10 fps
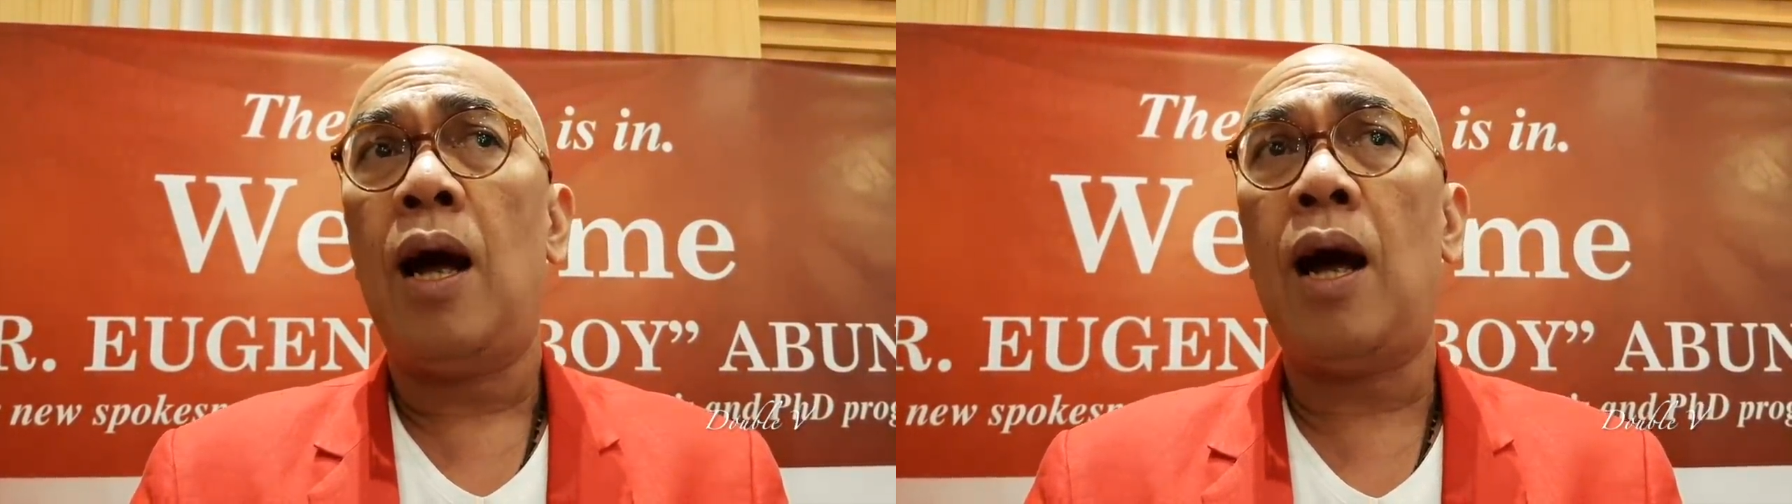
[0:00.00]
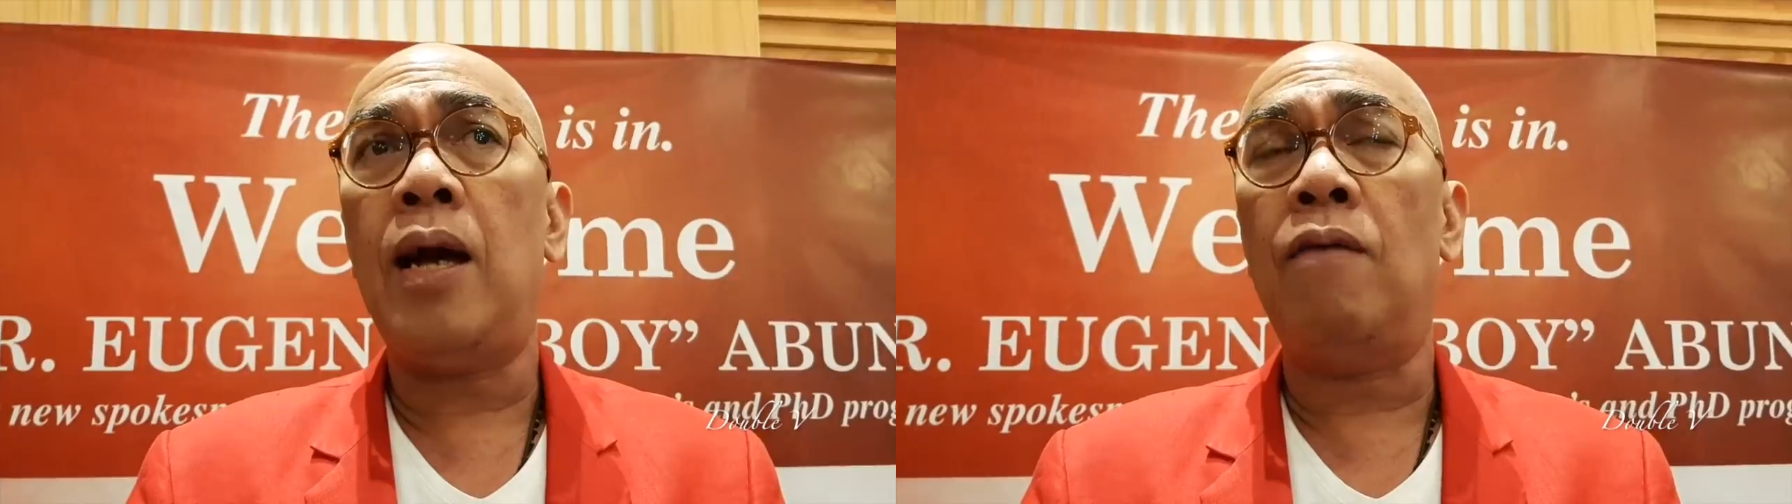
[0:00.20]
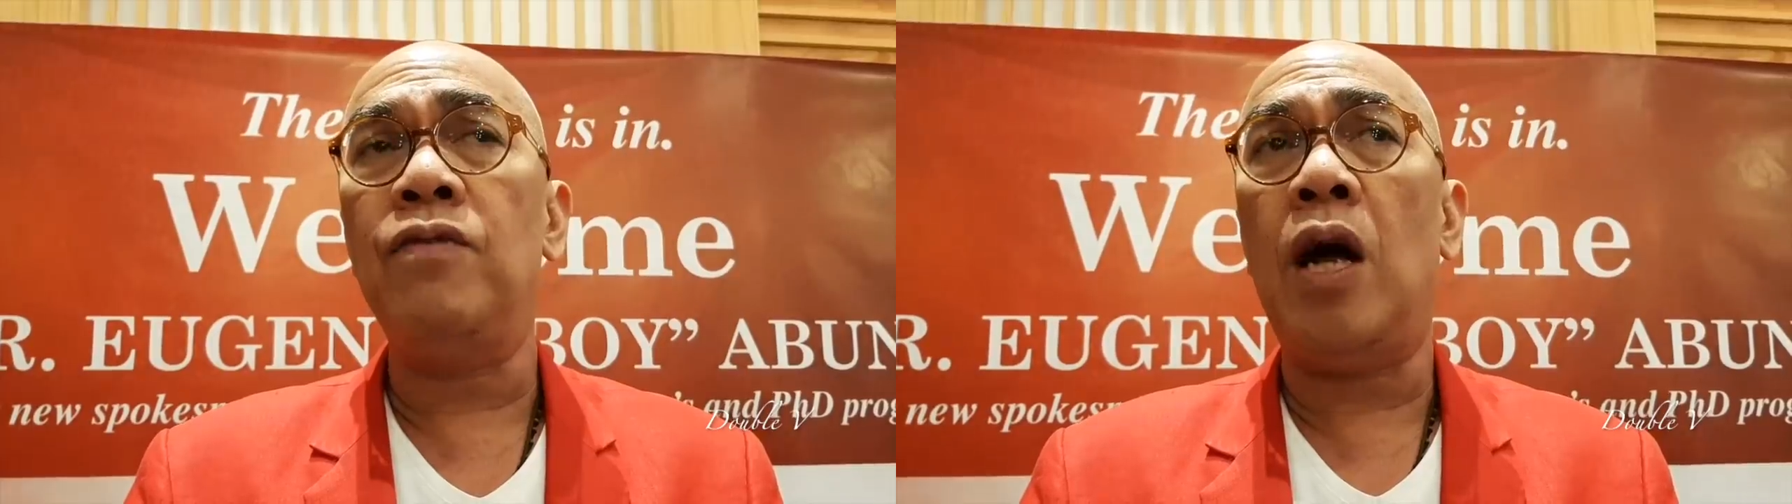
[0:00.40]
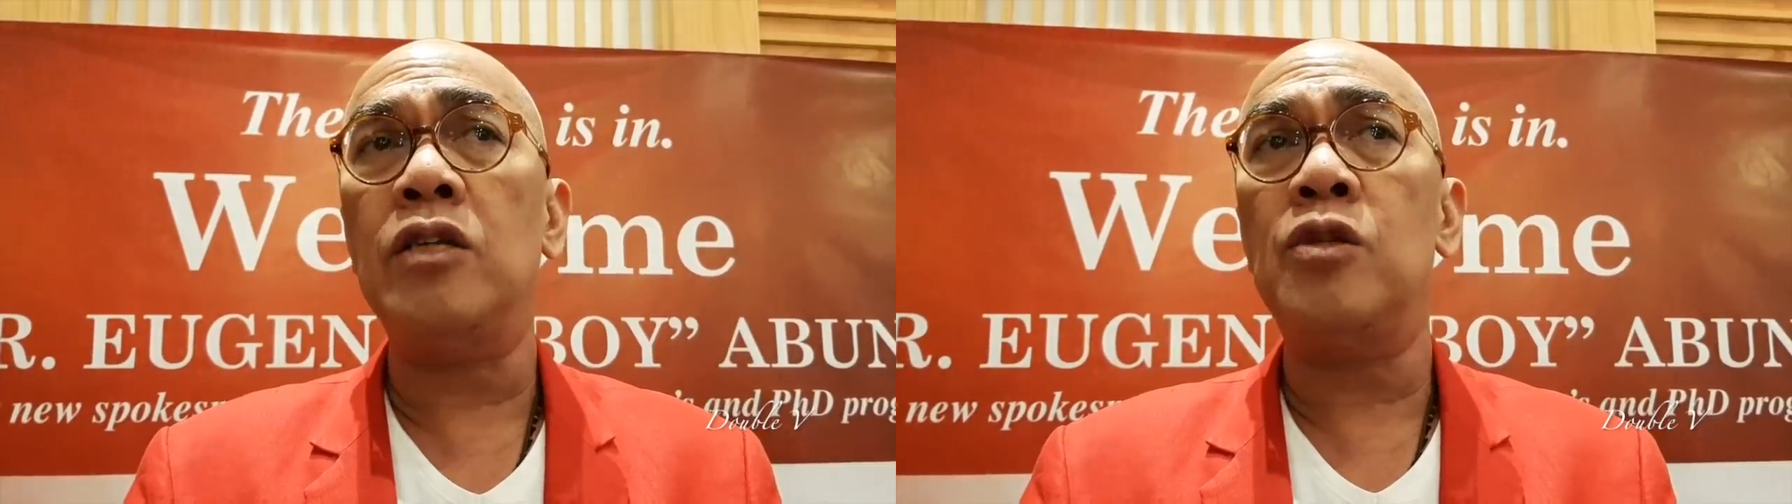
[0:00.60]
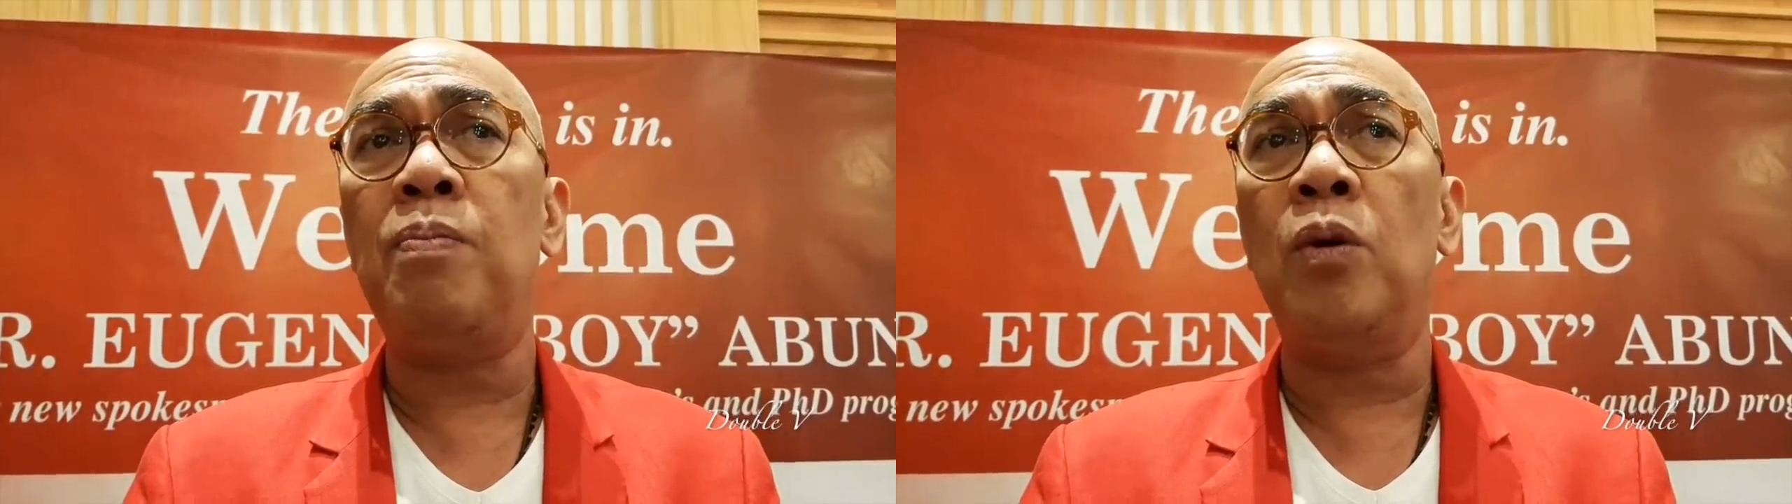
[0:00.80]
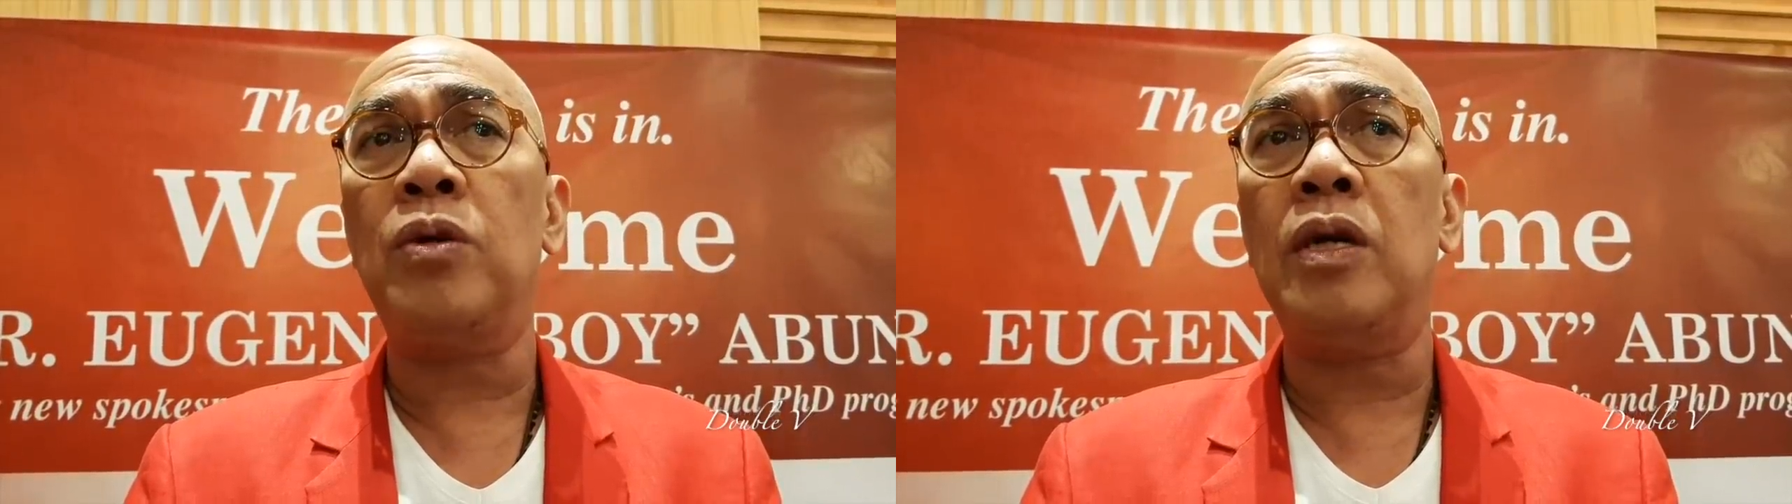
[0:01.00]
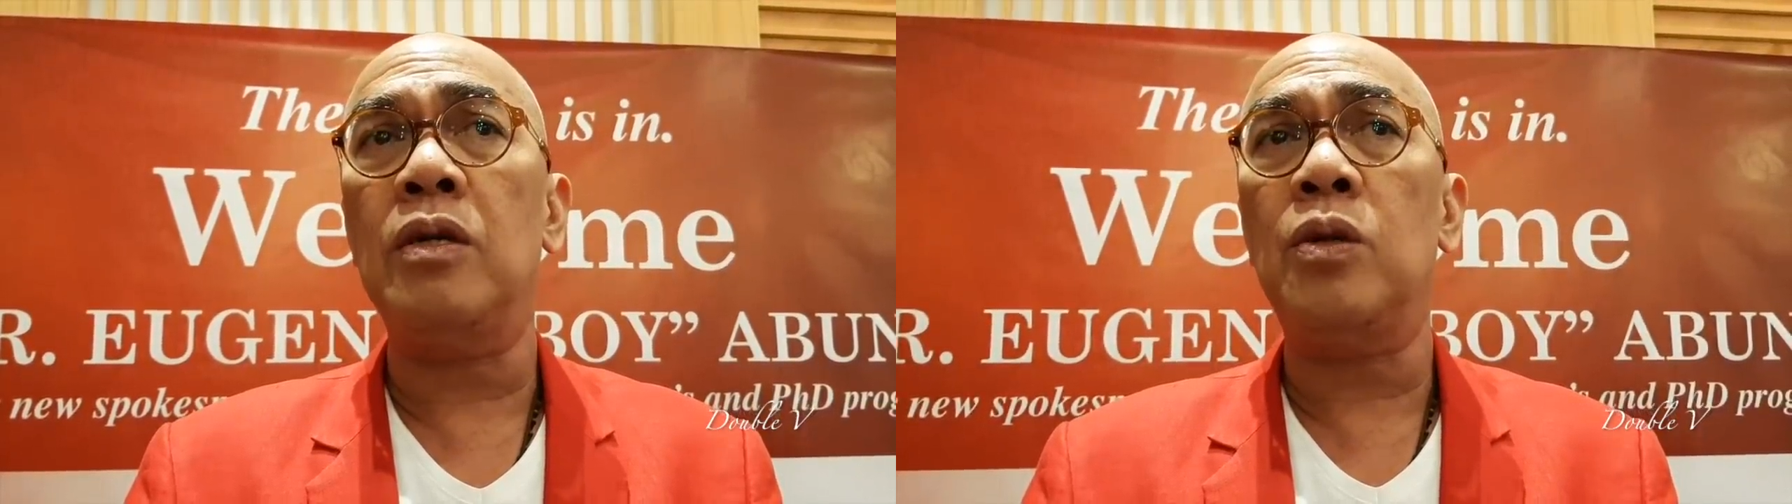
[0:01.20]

I have not spoken